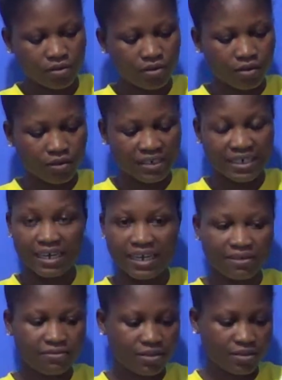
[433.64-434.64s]
on the
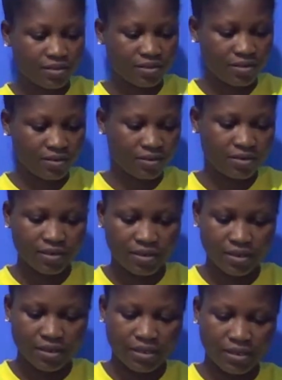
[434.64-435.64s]
left
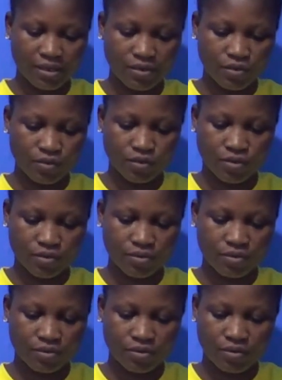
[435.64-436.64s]
and also
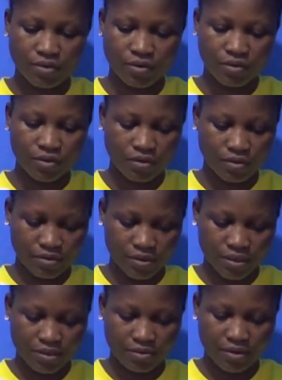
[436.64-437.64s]
on
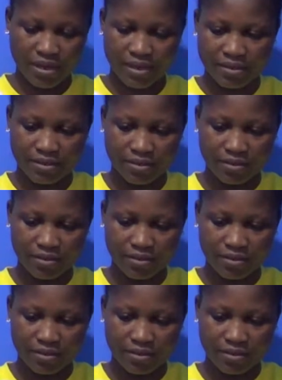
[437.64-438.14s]
the right.